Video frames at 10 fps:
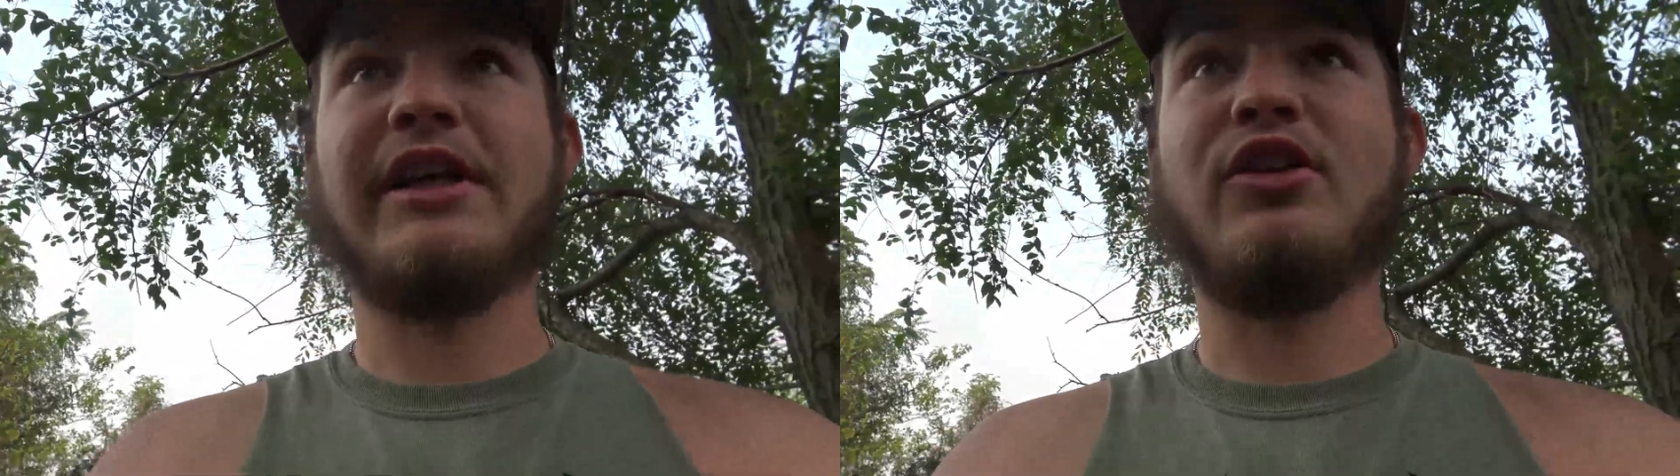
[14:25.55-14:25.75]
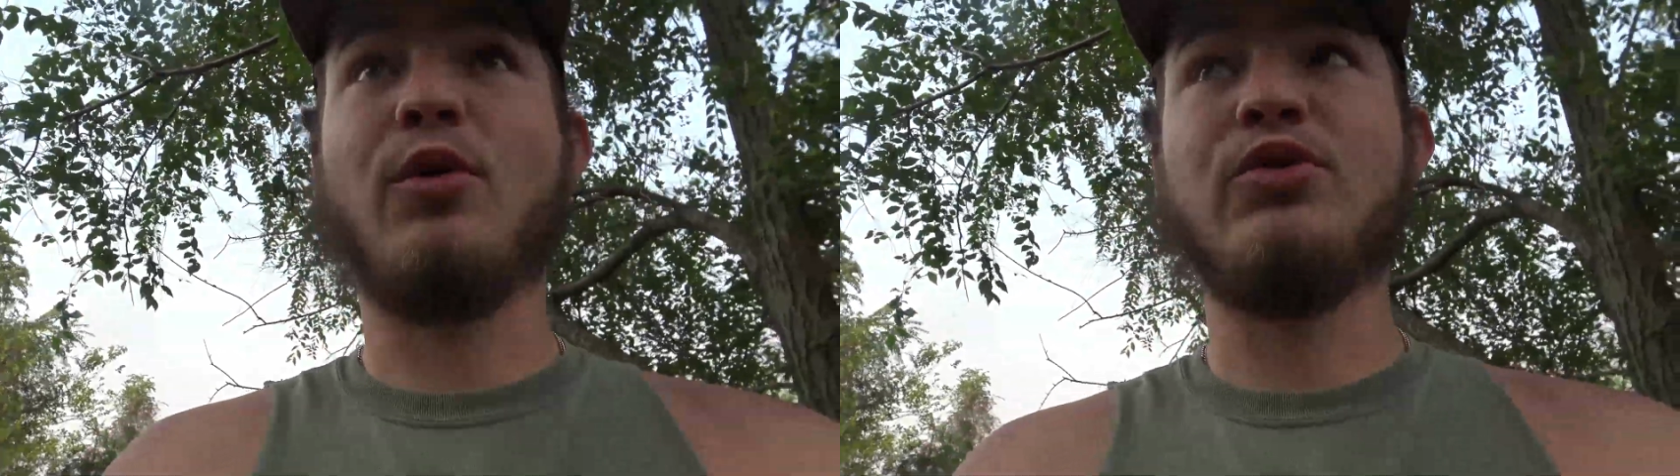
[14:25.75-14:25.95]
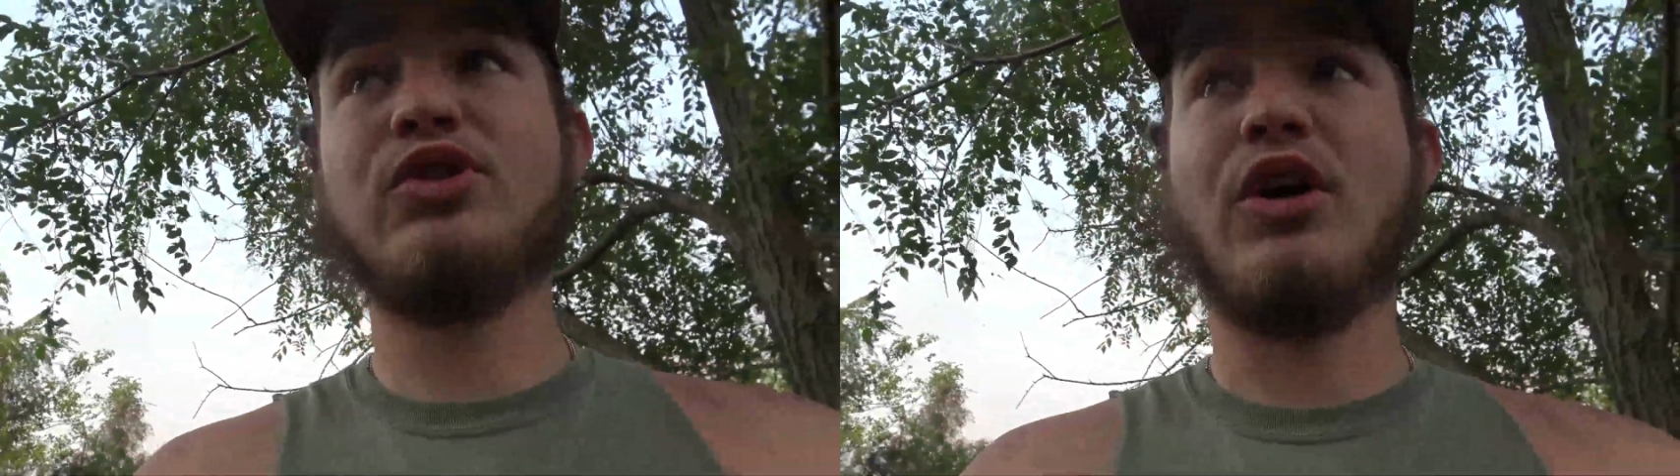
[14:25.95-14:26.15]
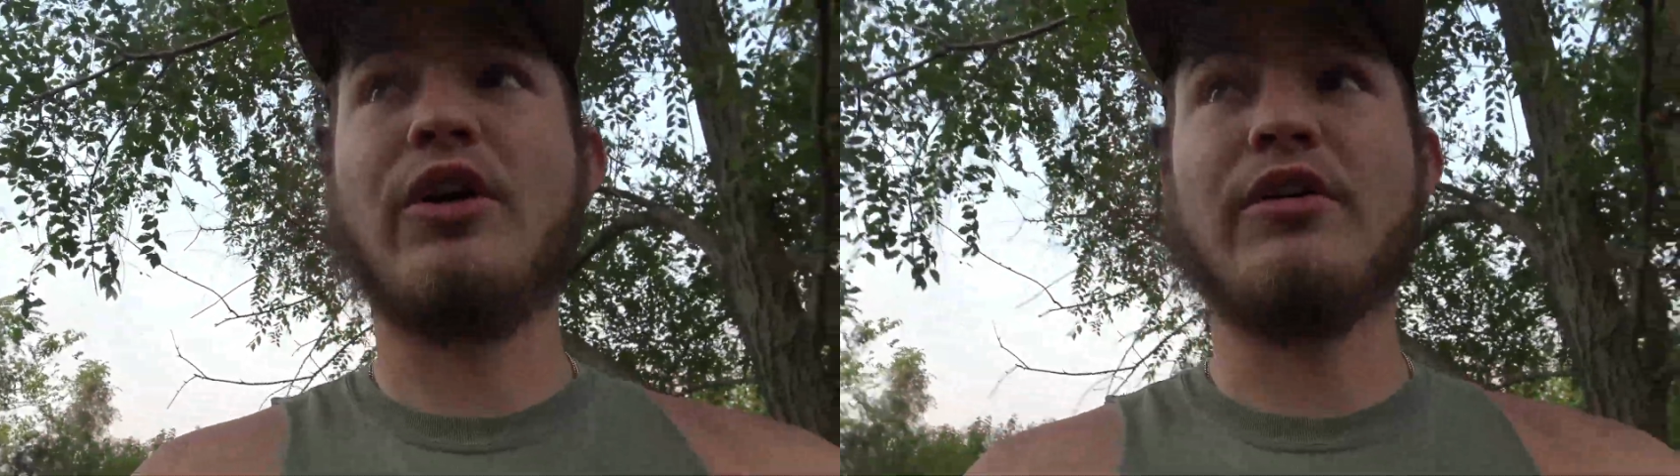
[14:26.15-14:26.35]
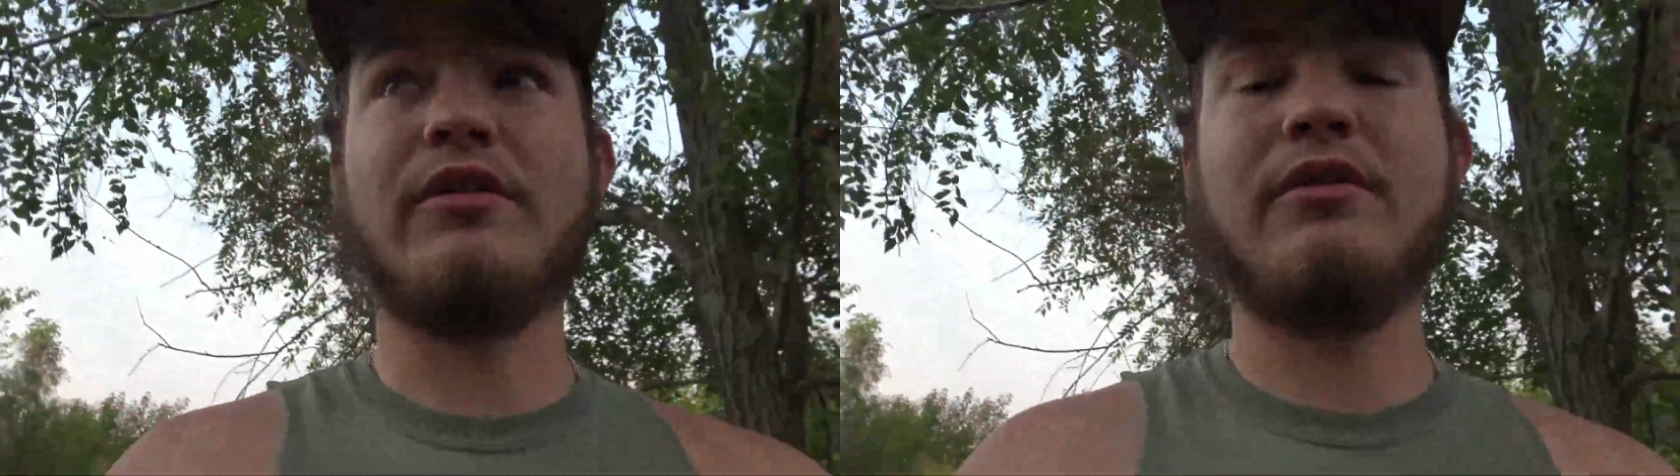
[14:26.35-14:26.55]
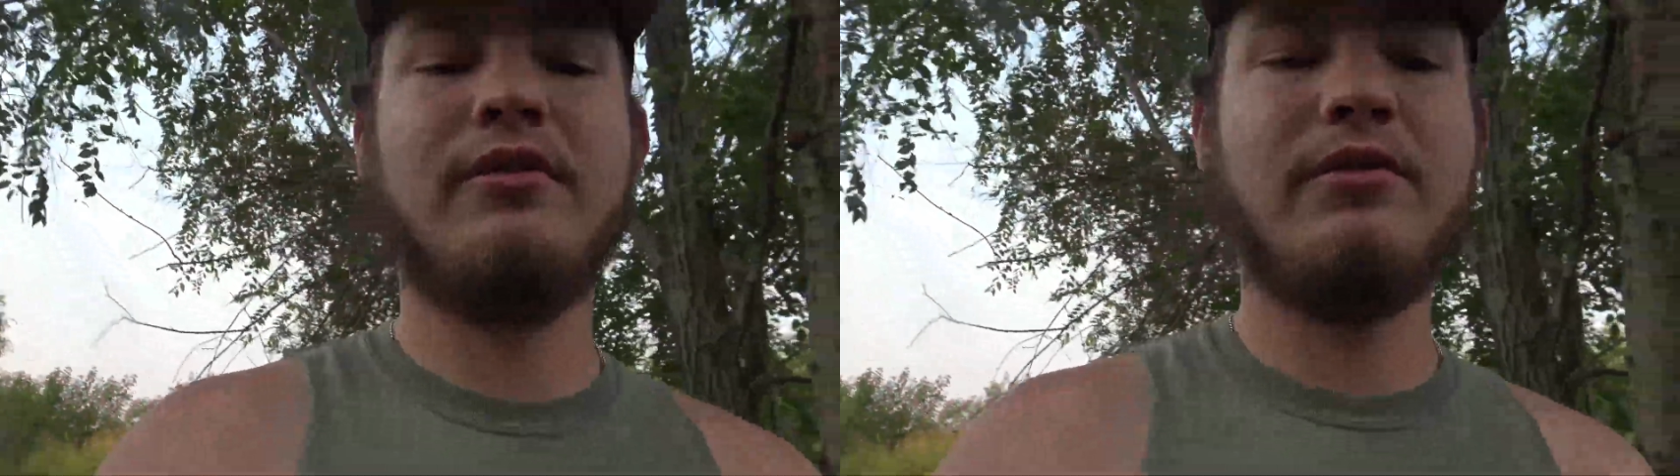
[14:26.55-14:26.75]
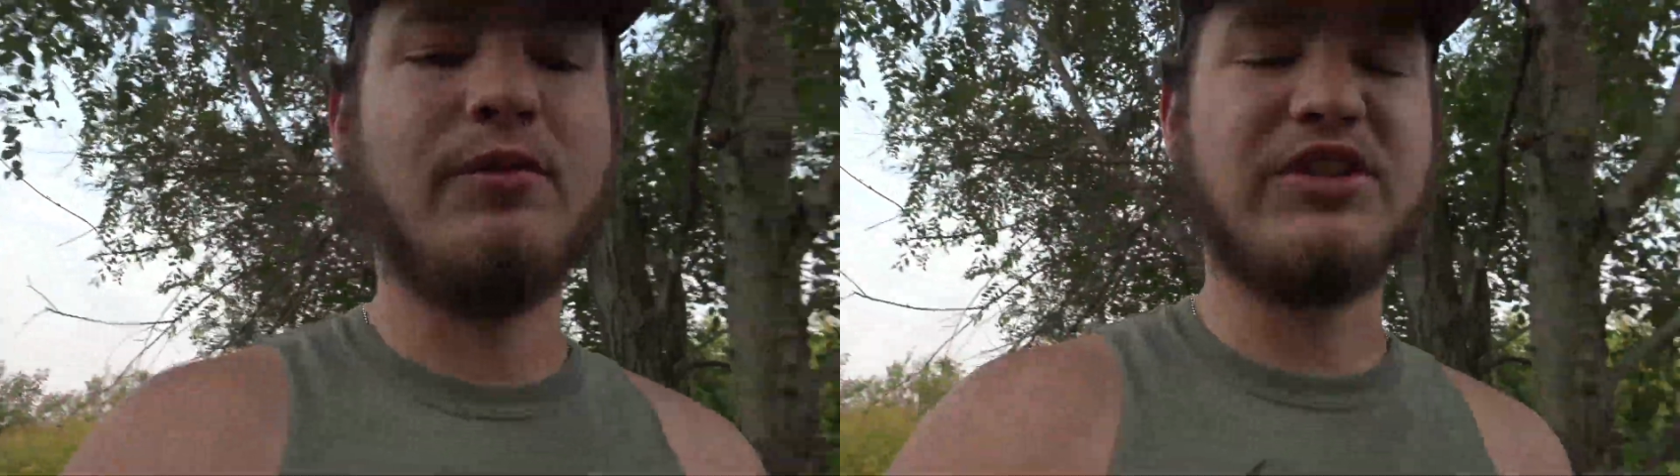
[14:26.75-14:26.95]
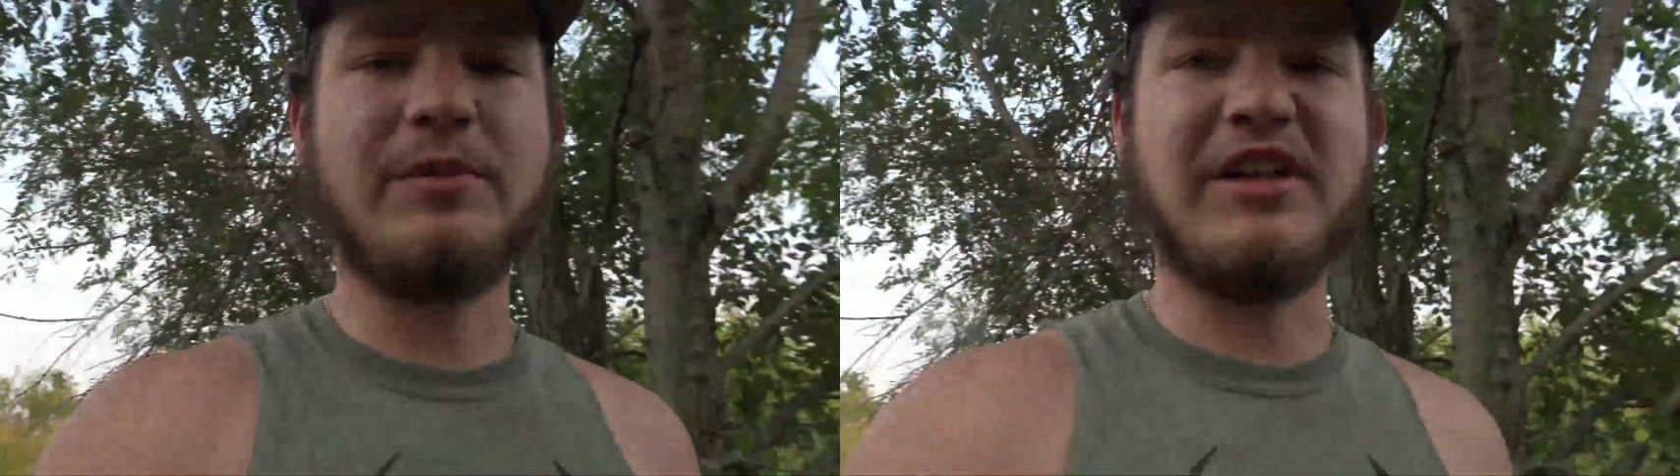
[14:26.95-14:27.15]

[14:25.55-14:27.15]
Like don't start with something